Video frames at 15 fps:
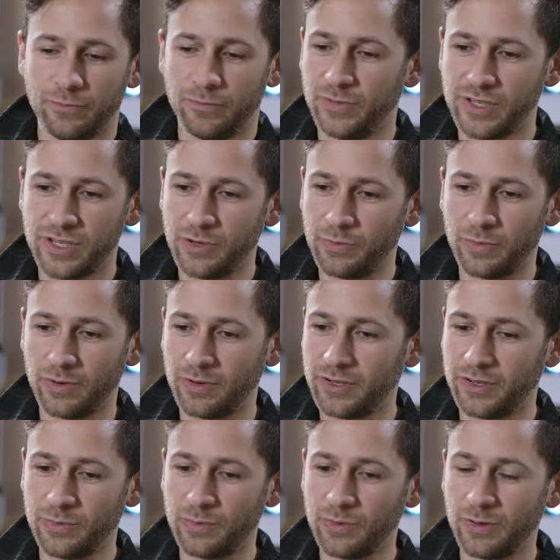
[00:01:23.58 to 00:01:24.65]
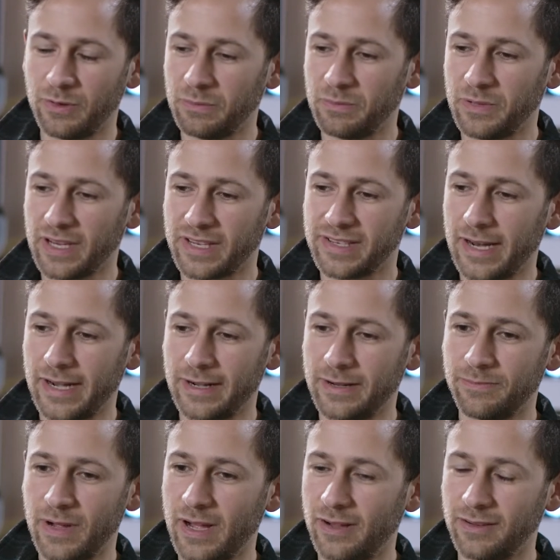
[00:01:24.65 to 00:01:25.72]
super excited
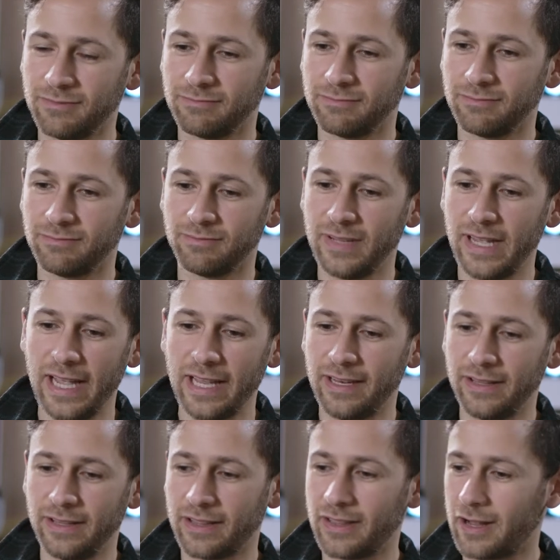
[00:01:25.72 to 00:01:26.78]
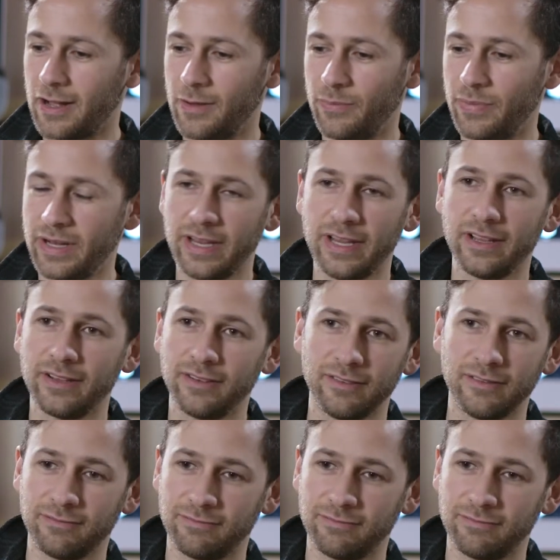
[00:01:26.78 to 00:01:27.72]
about it and the company and